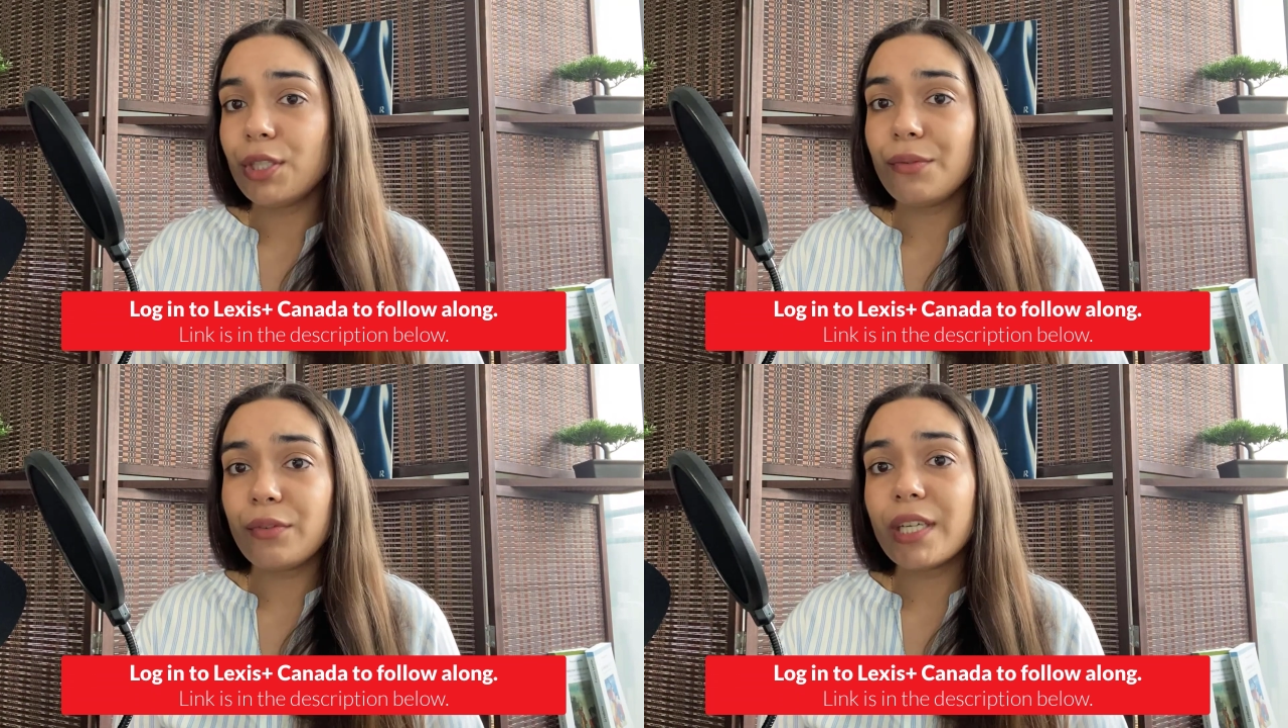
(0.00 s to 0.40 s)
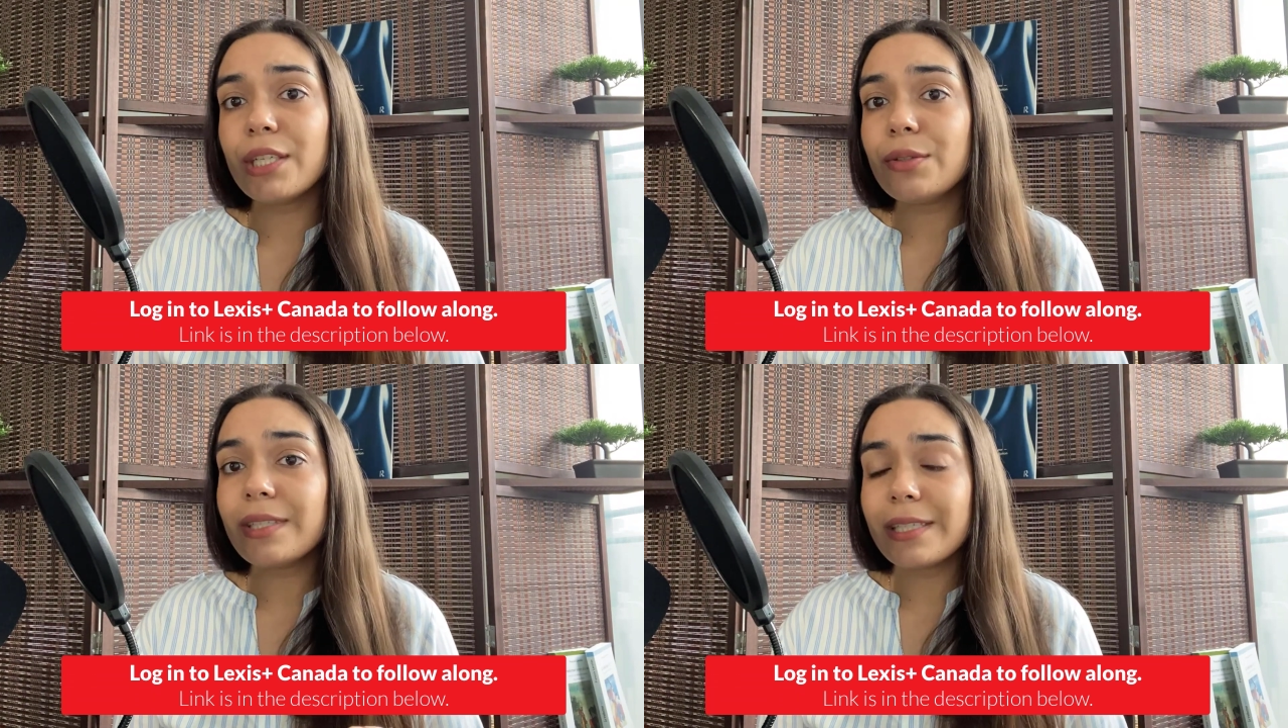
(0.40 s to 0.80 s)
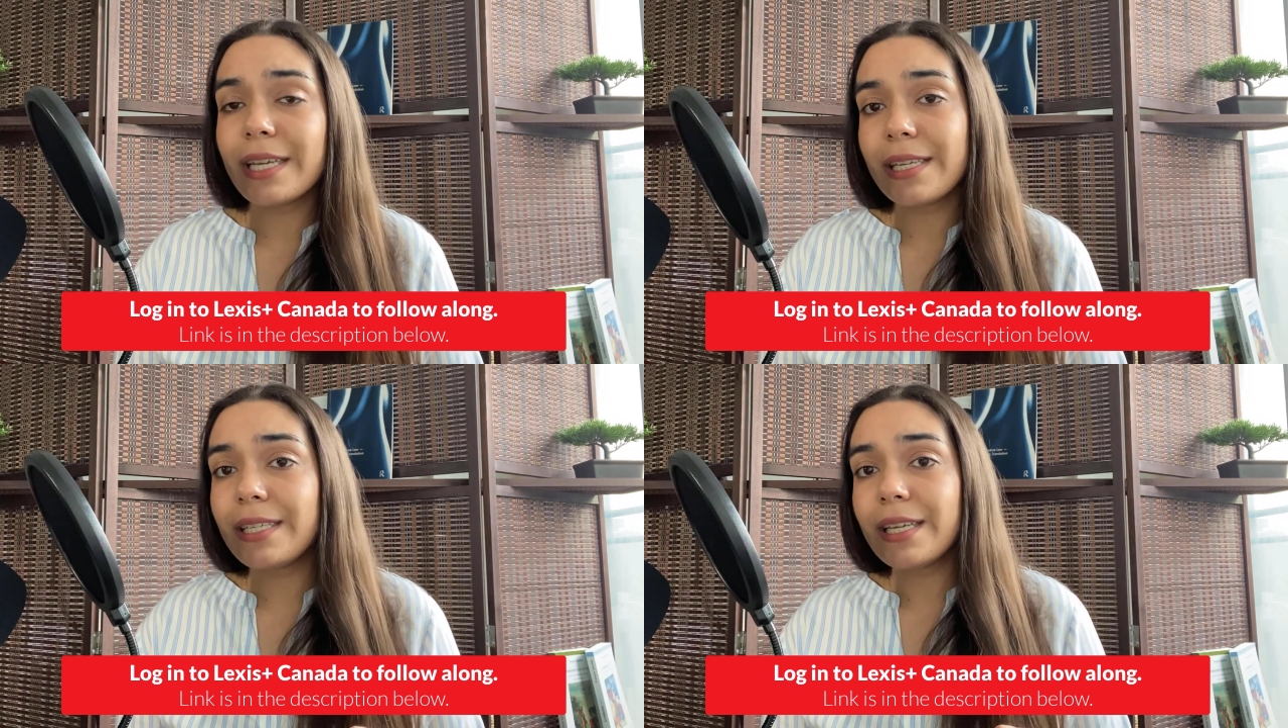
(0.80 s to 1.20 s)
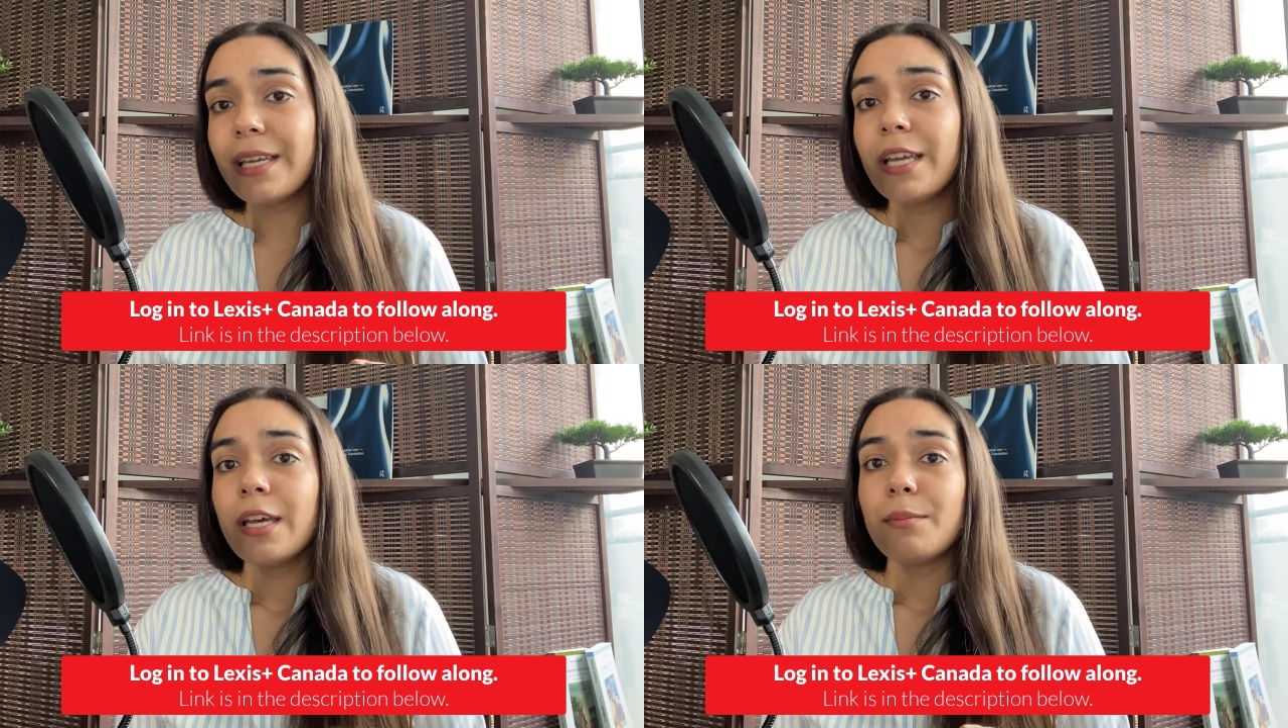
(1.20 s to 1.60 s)
to fair use in Canada,
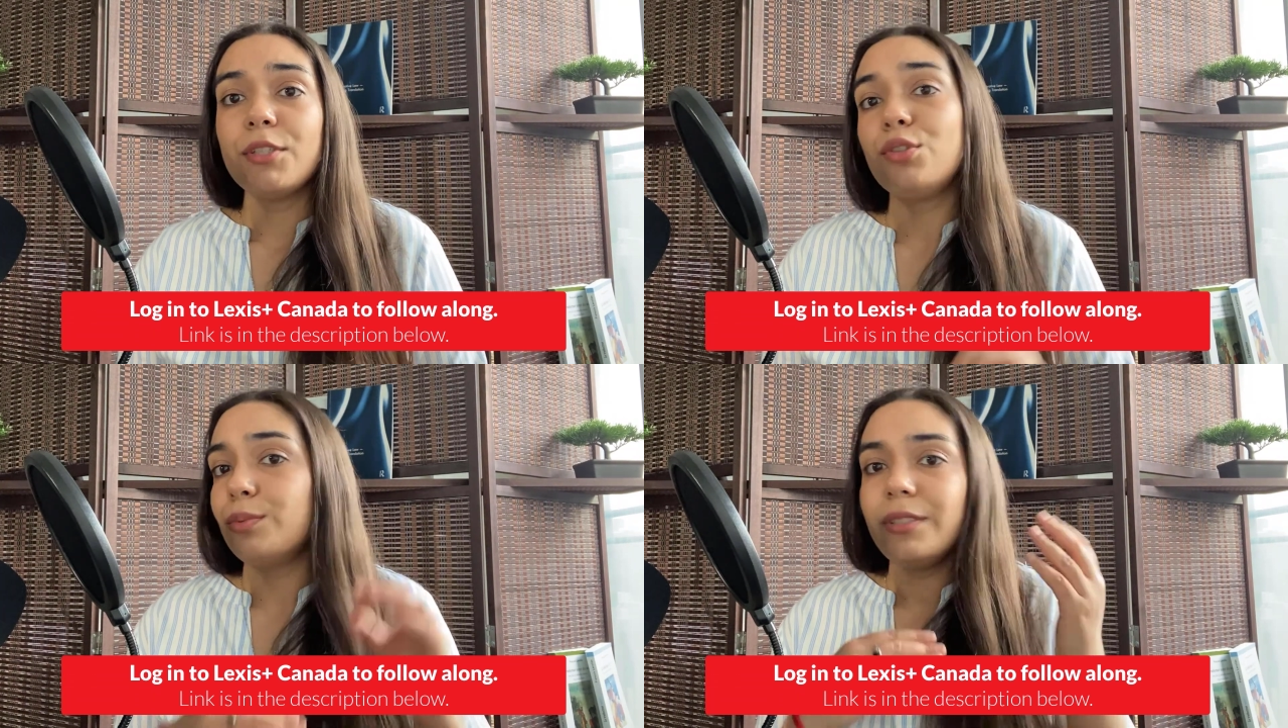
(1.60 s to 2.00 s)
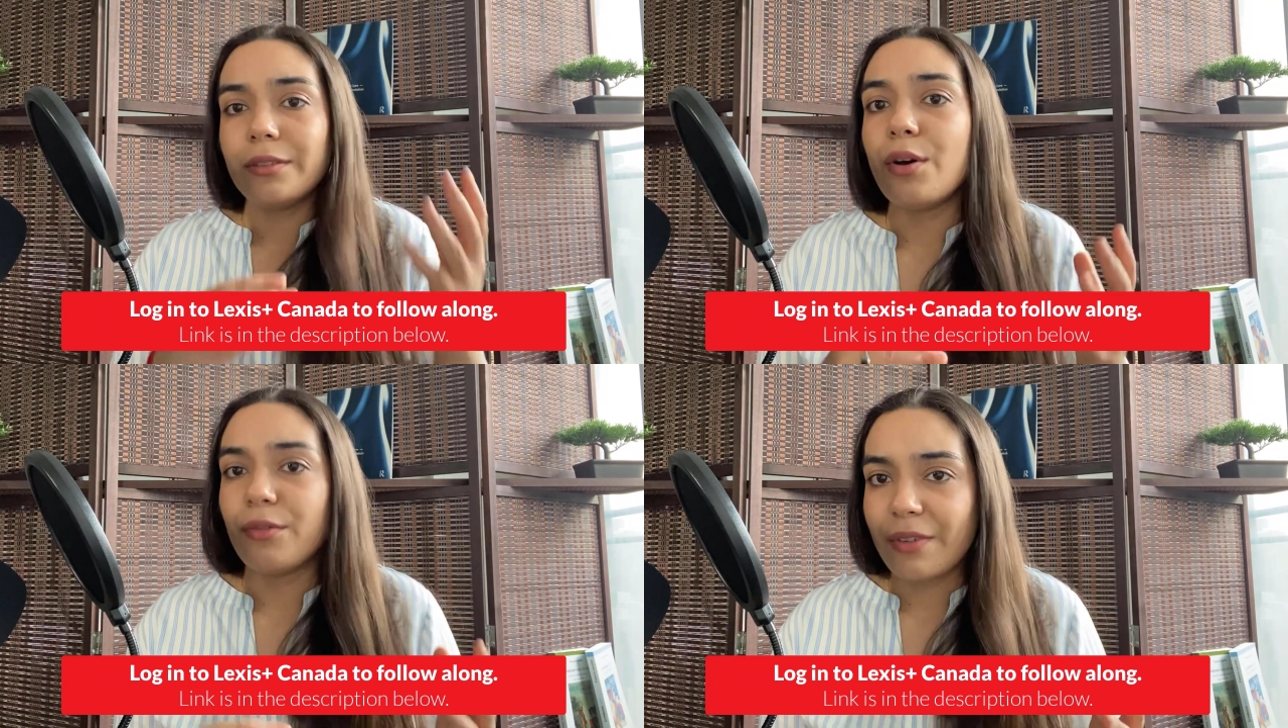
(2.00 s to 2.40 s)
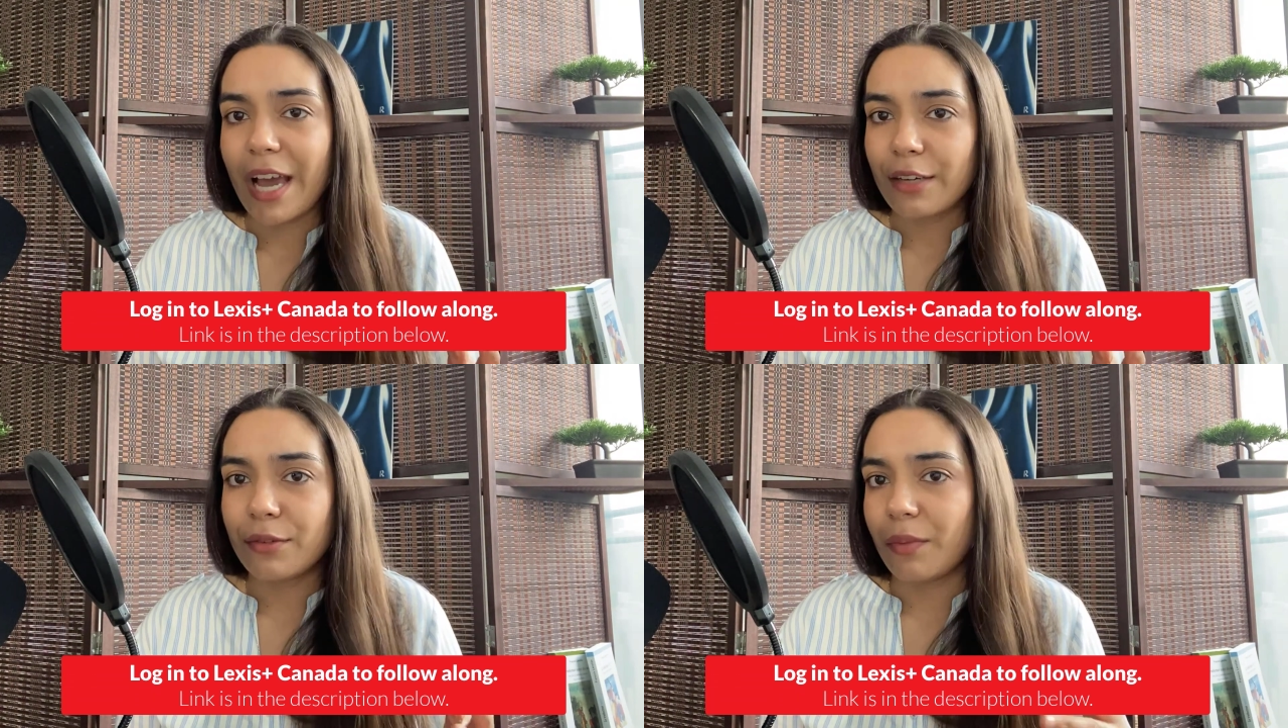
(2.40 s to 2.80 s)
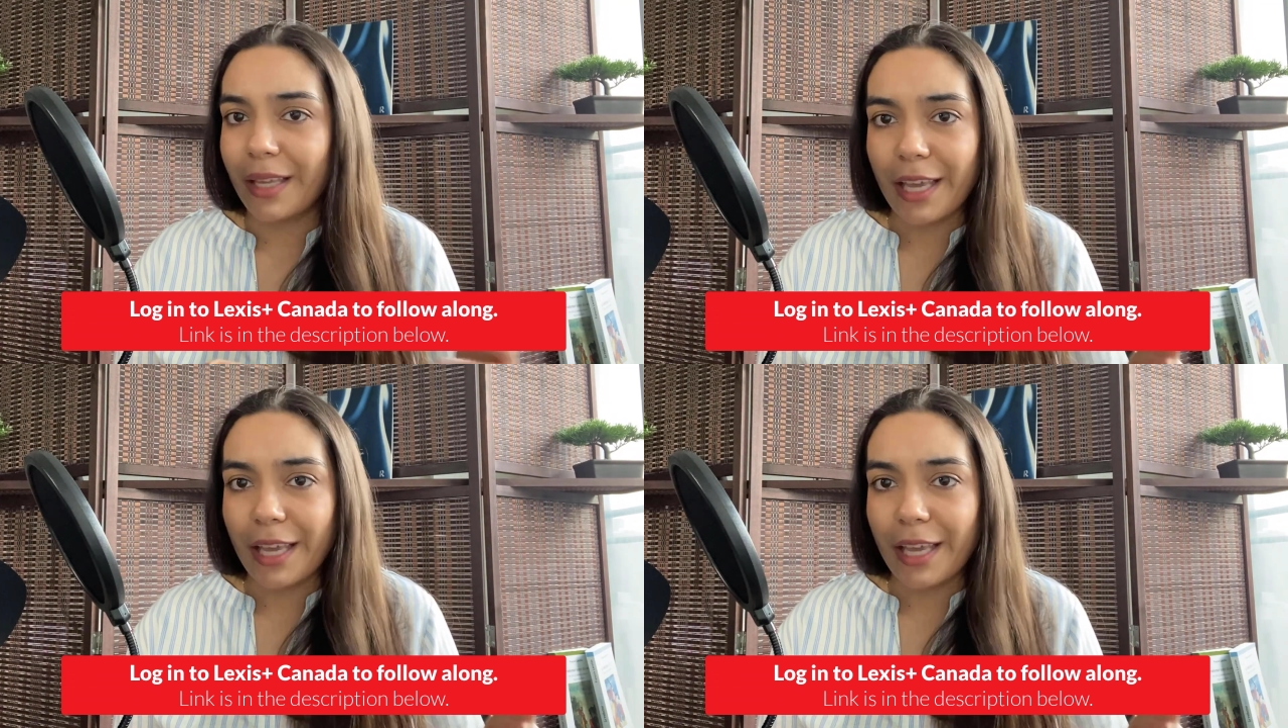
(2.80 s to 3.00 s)
but you wouldn't know that from the